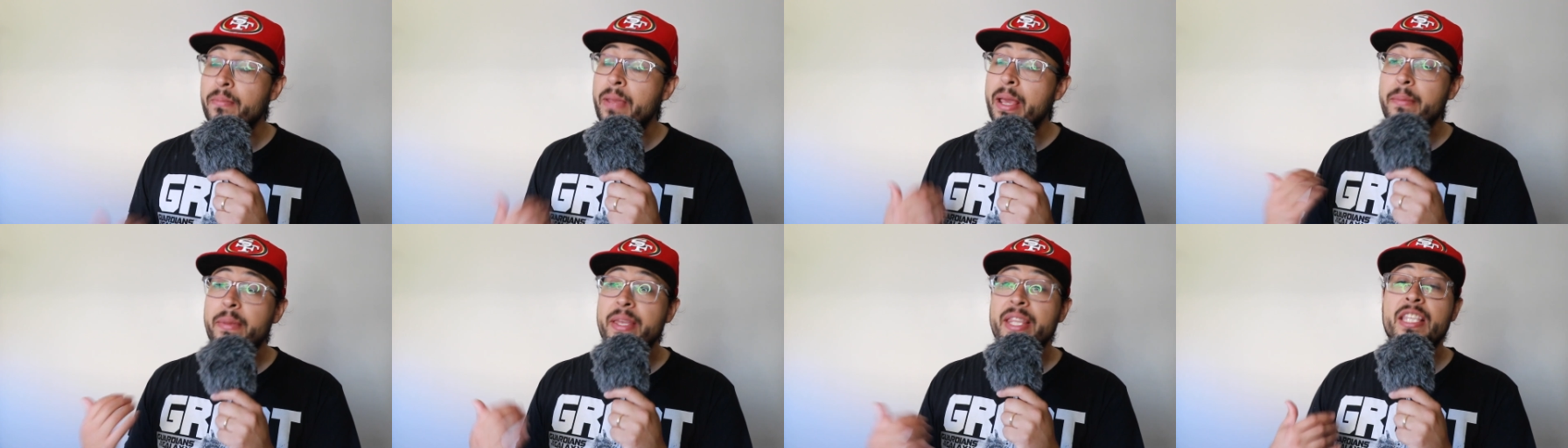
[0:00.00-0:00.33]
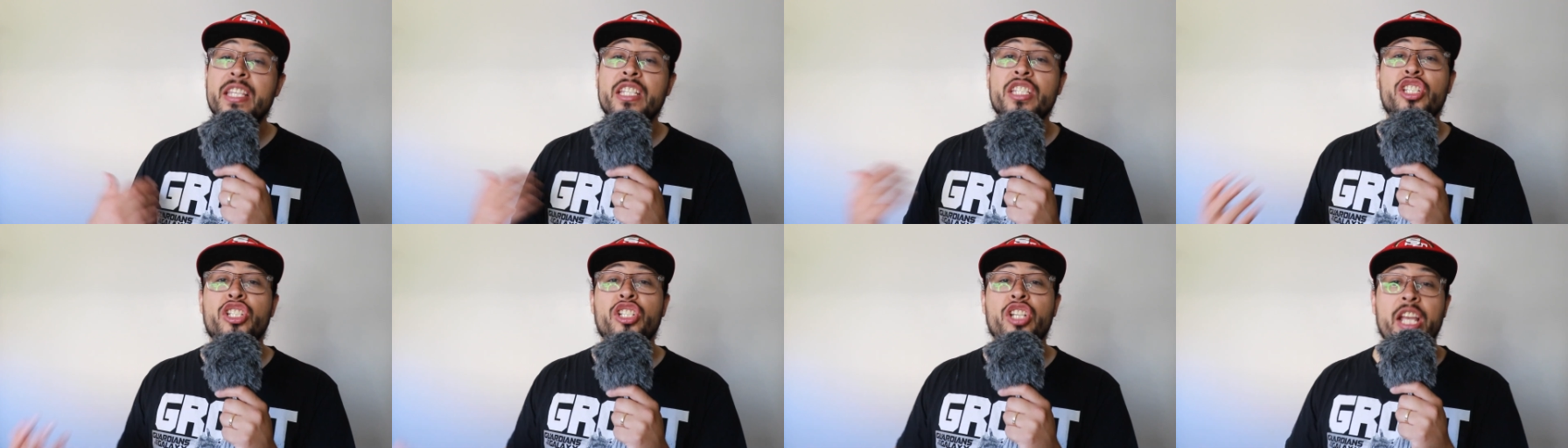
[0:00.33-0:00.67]
Maybe
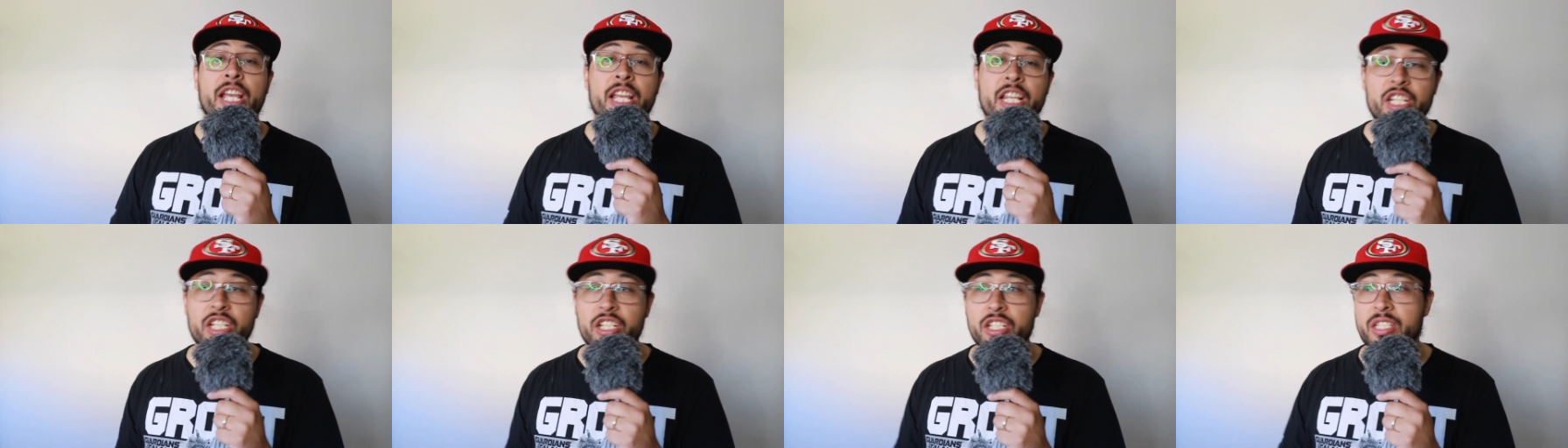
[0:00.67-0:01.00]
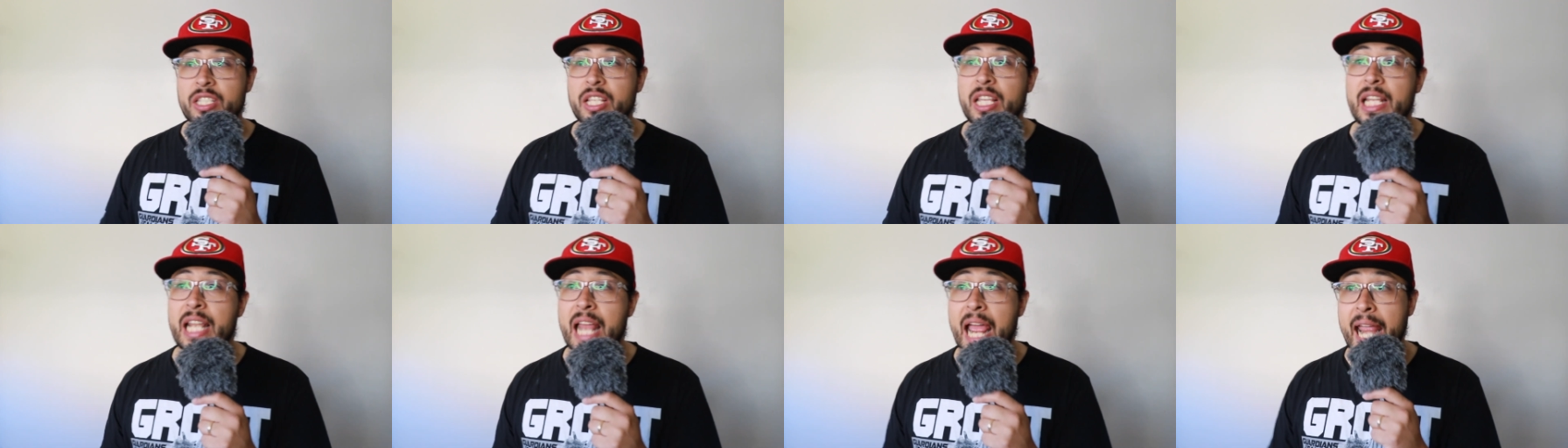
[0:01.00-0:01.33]
this changes
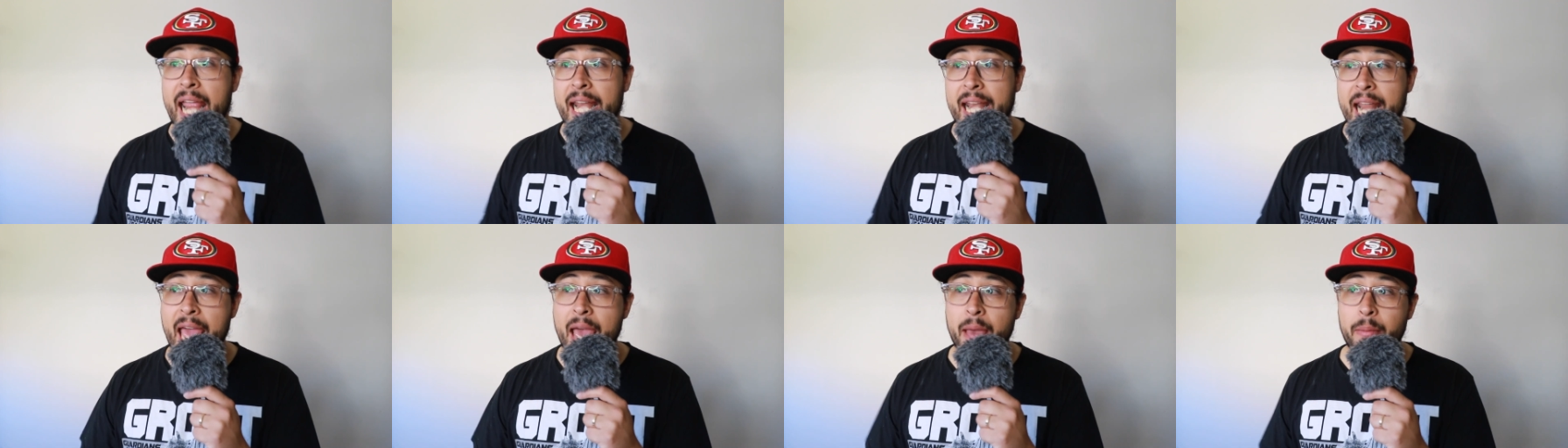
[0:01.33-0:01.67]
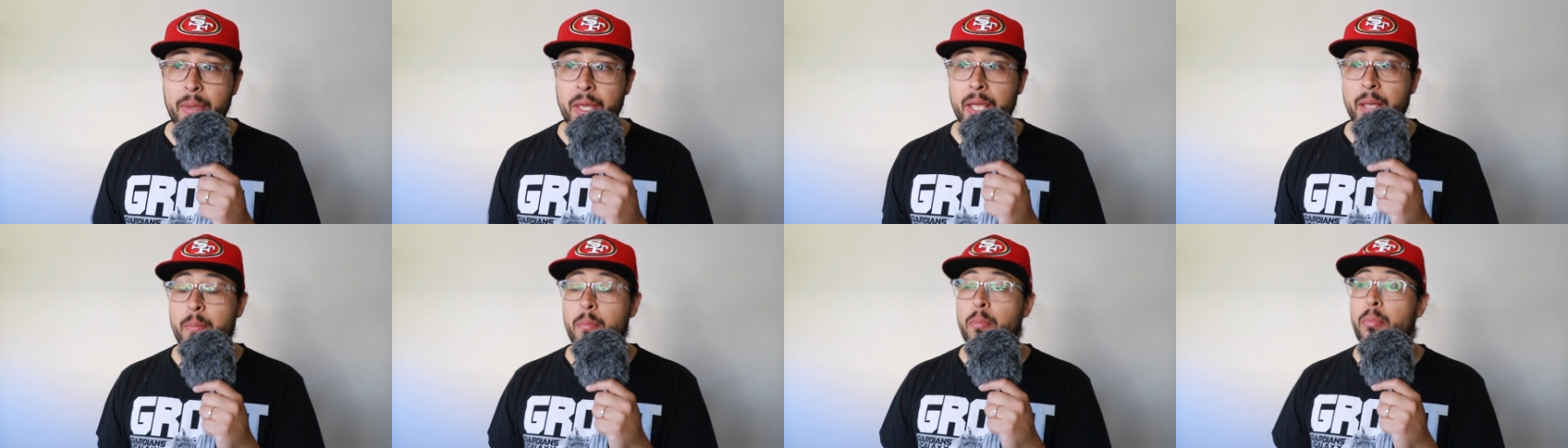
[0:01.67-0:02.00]
the dynamic.